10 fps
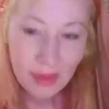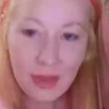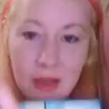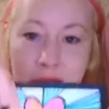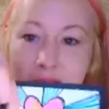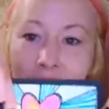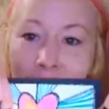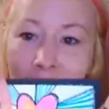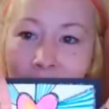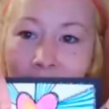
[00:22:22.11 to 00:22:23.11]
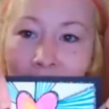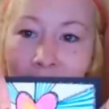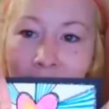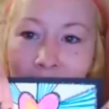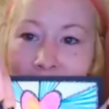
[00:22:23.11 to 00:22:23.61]

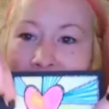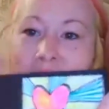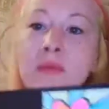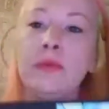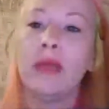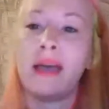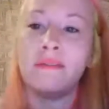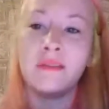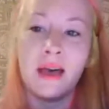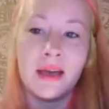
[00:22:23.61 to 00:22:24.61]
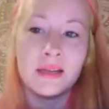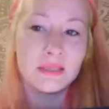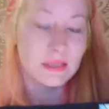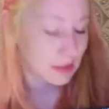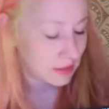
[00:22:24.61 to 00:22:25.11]
ta-da! I've got